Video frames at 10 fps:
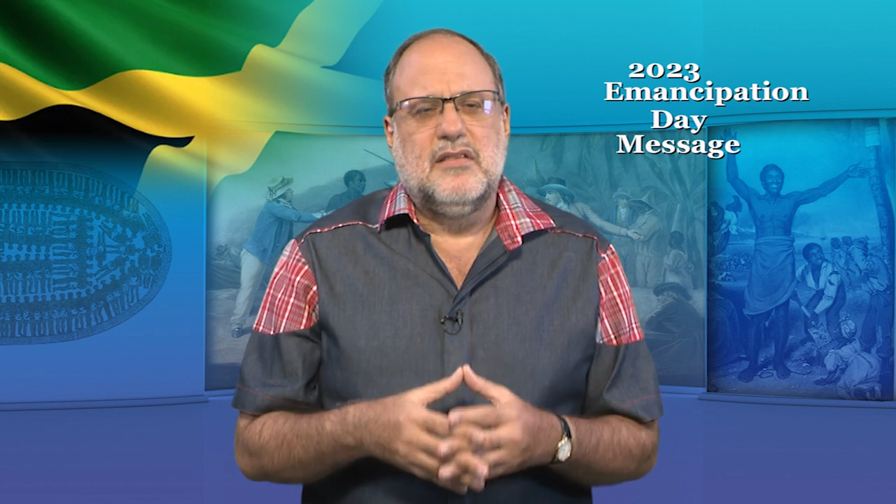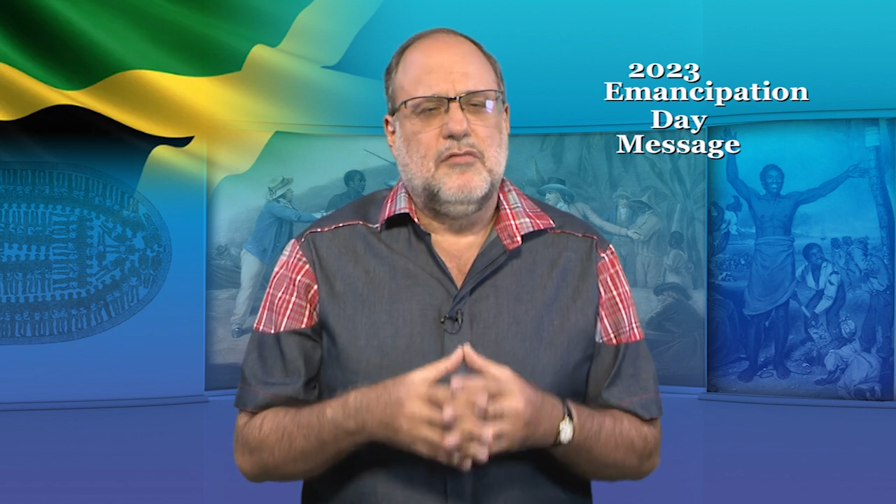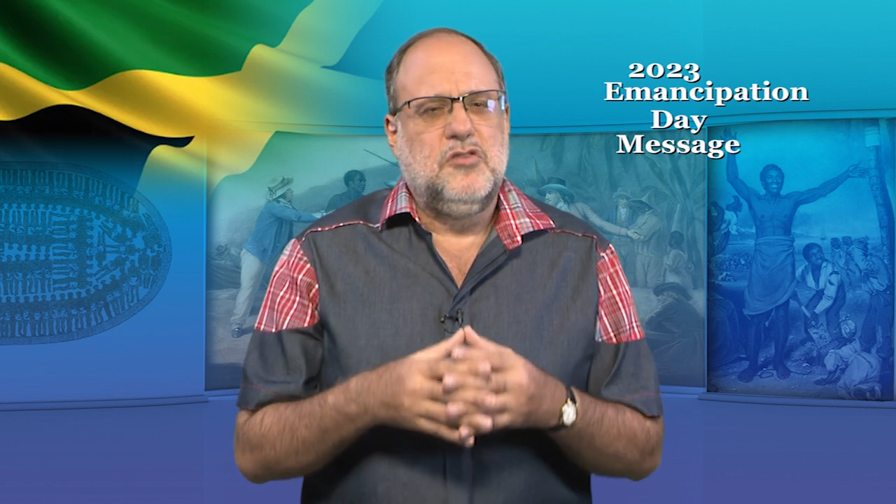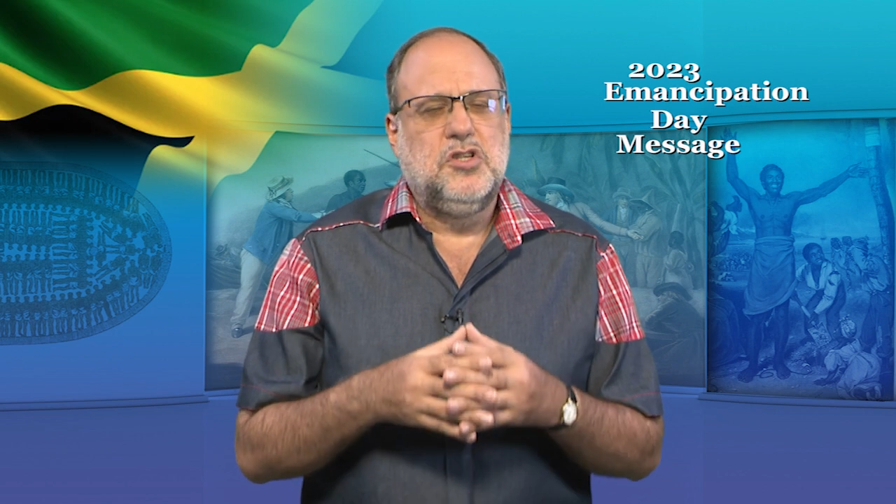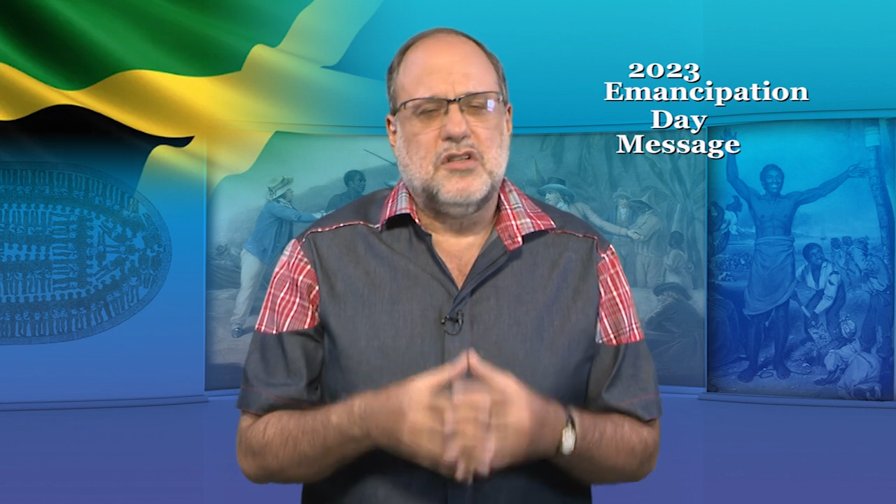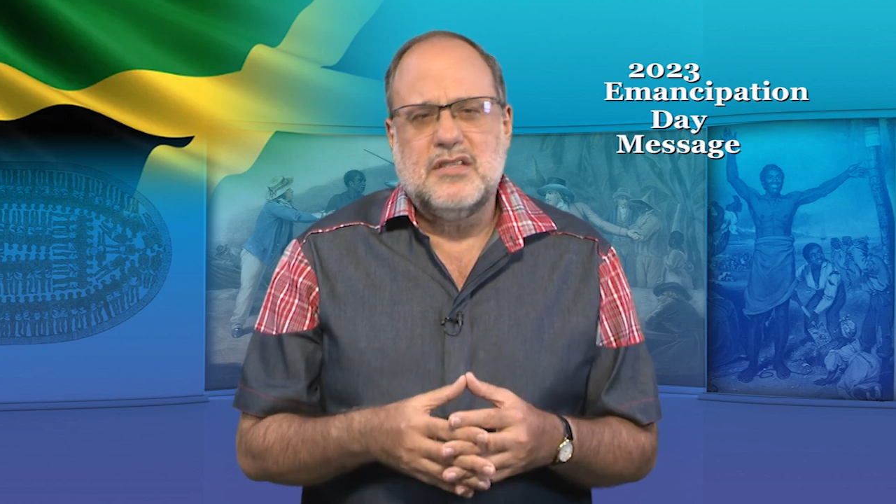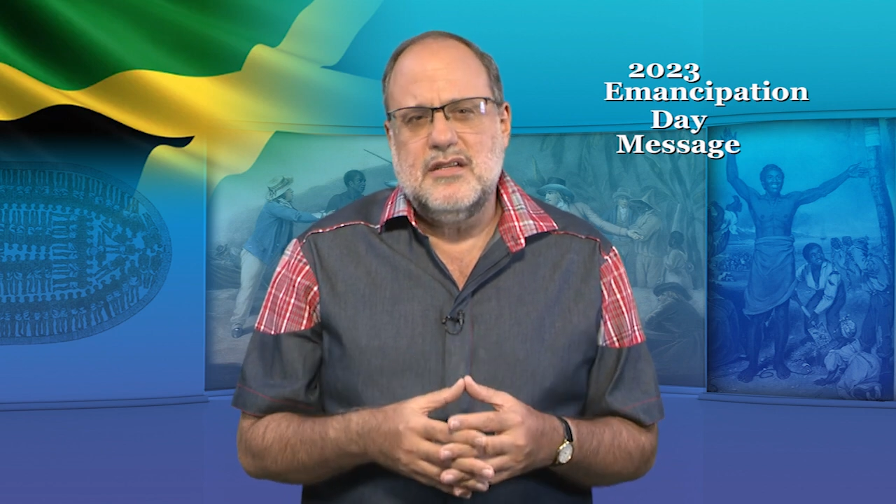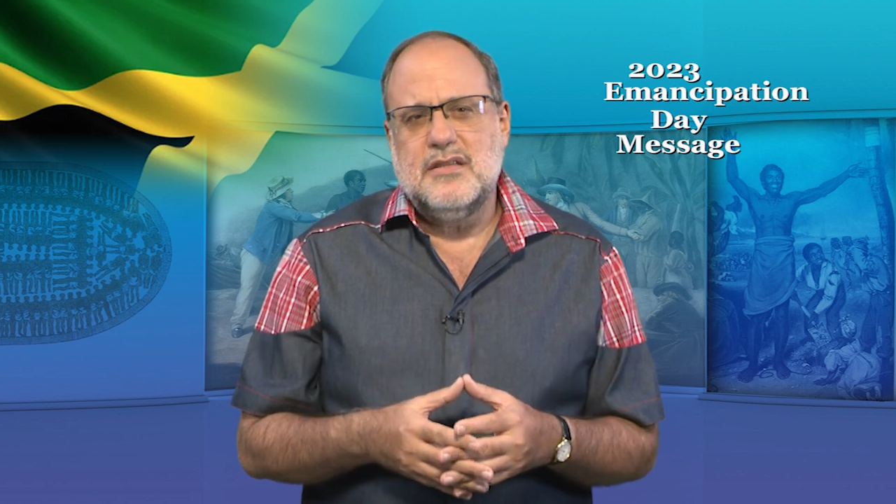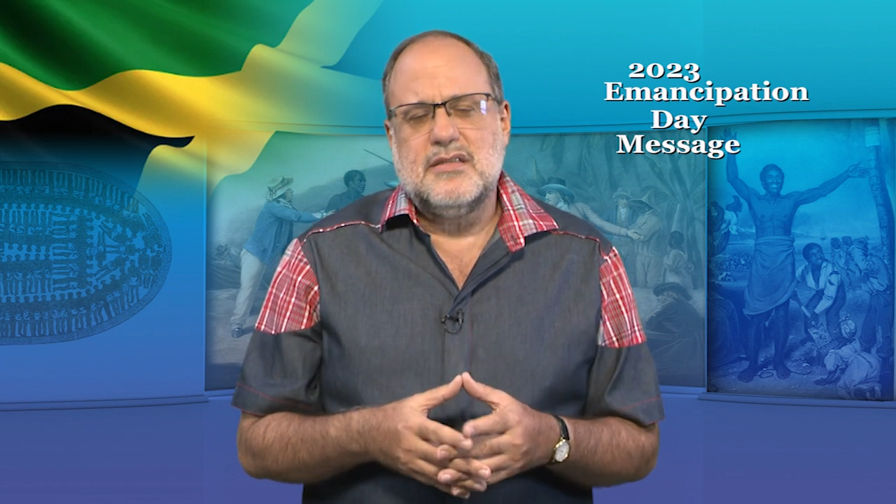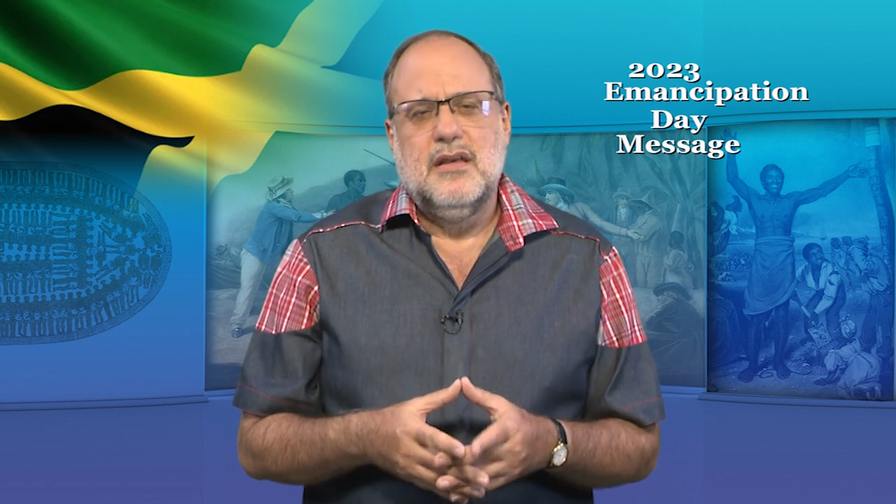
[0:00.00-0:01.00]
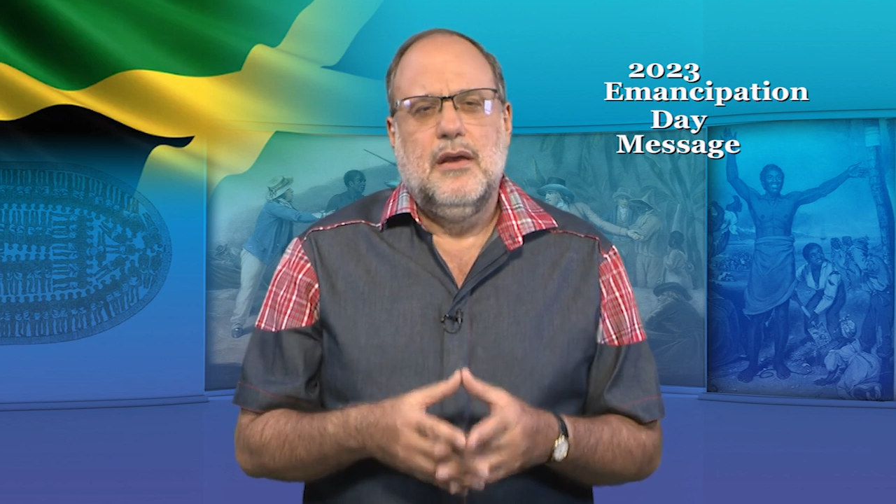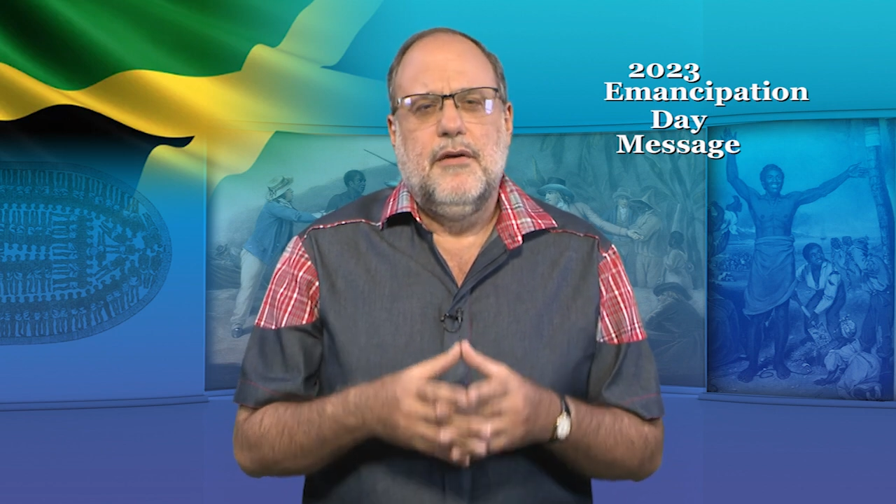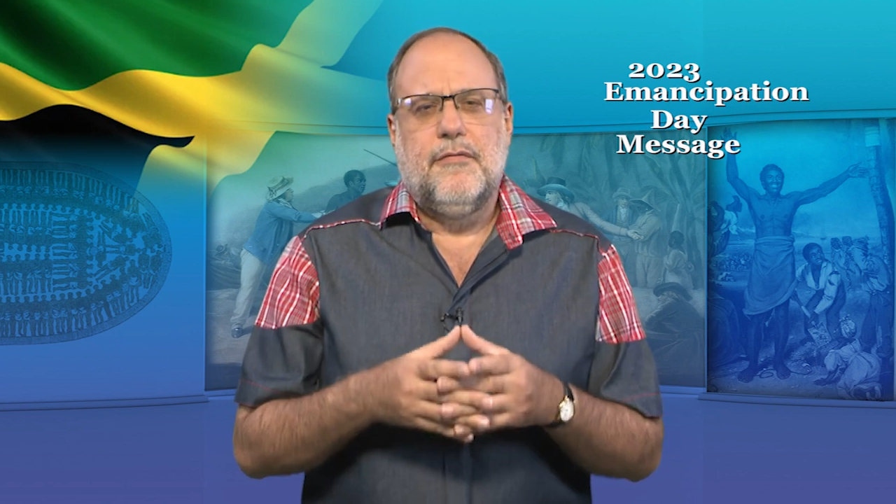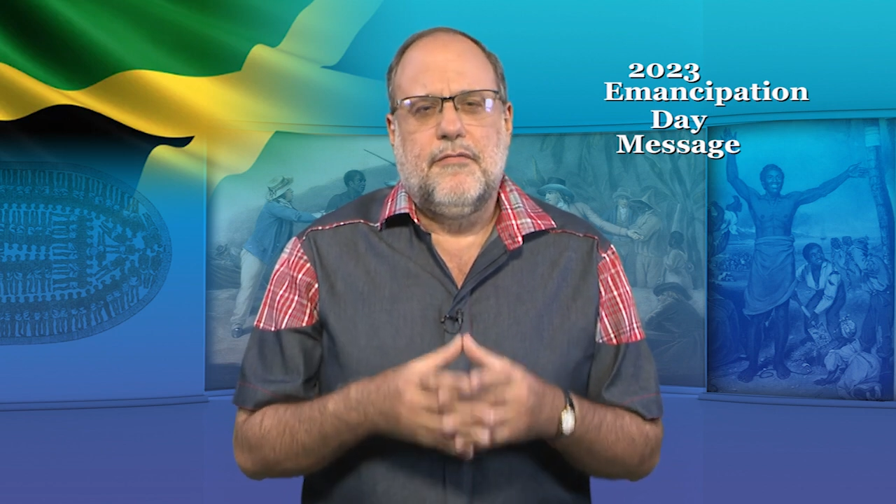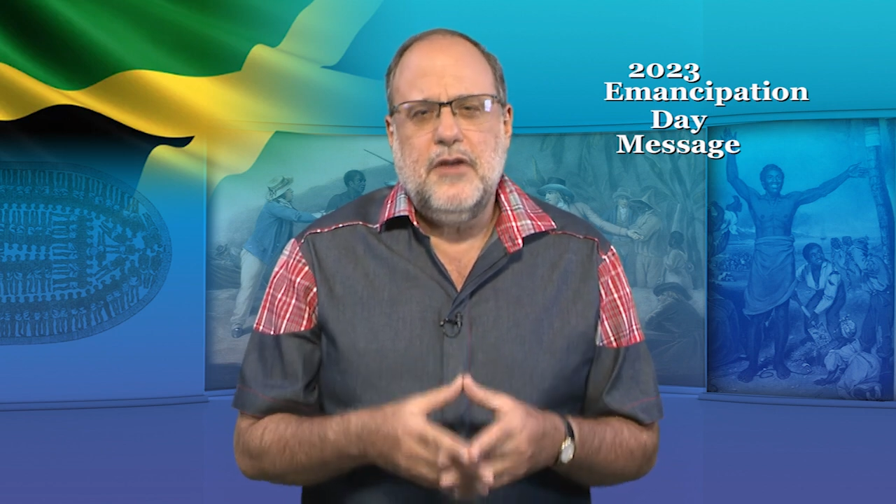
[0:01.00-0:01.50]
of justice,
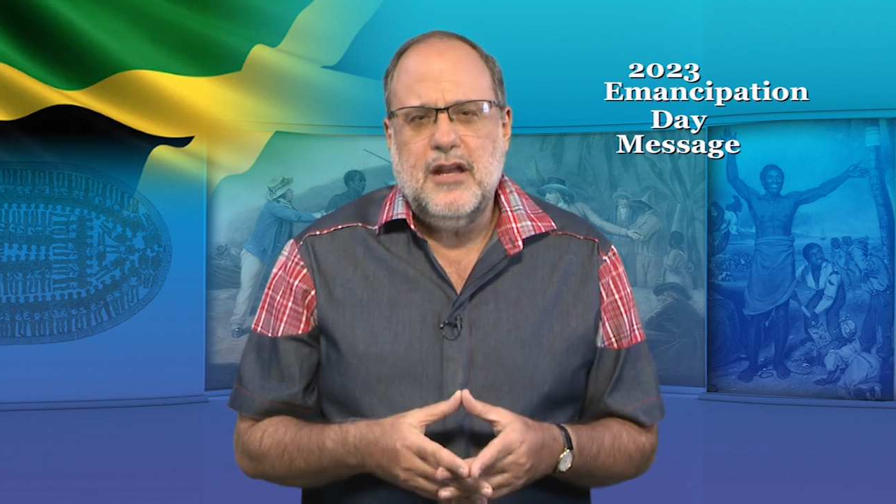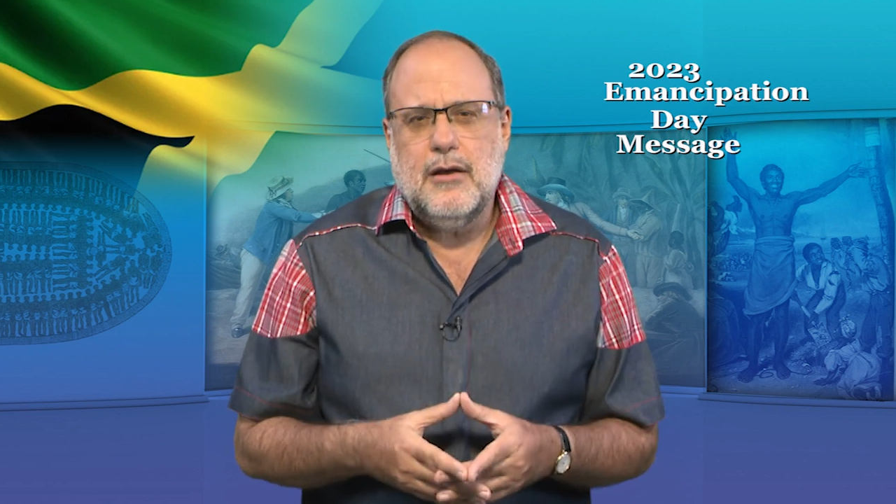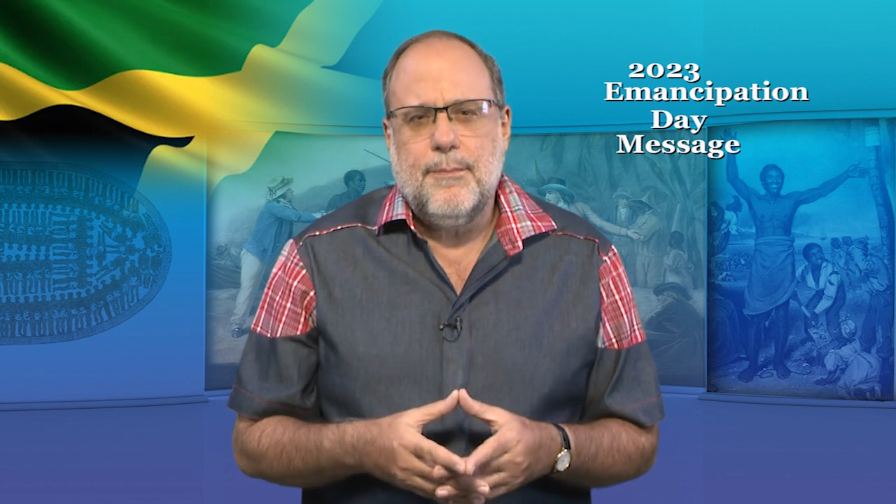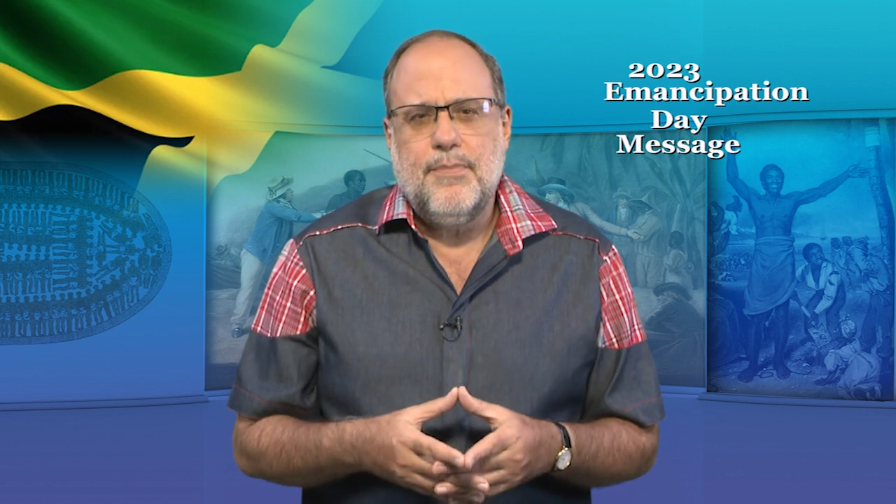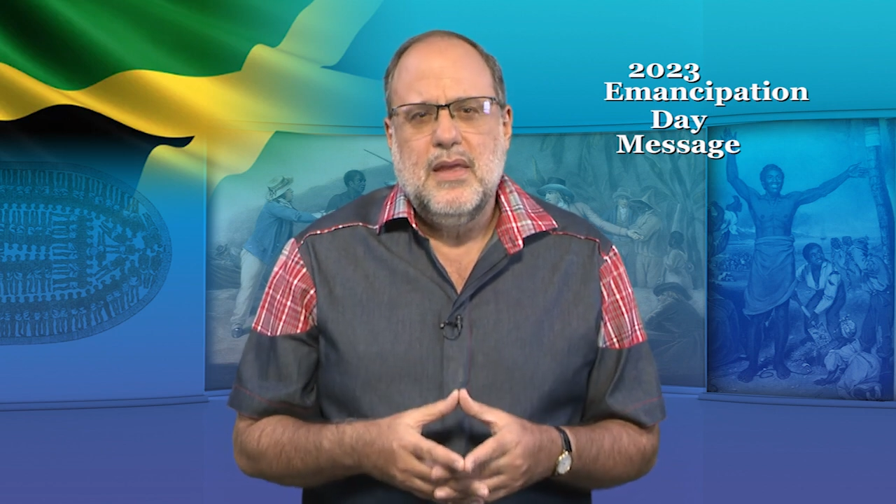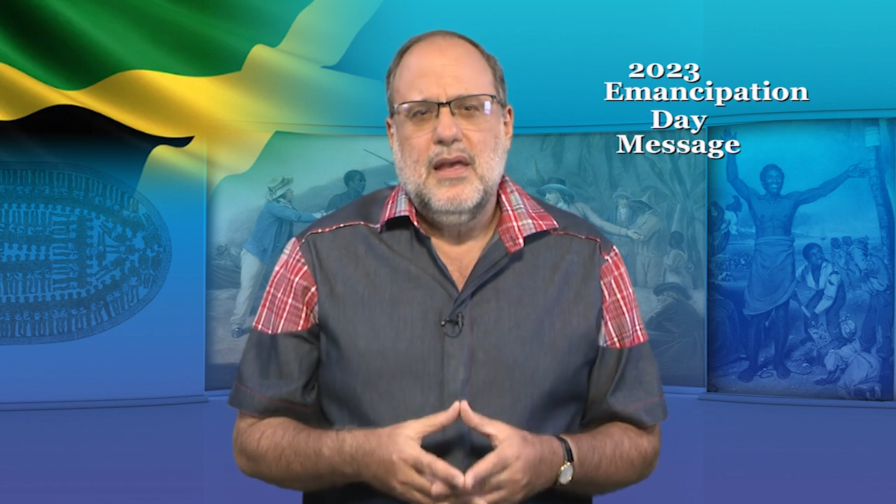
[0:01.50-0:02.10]
freedom,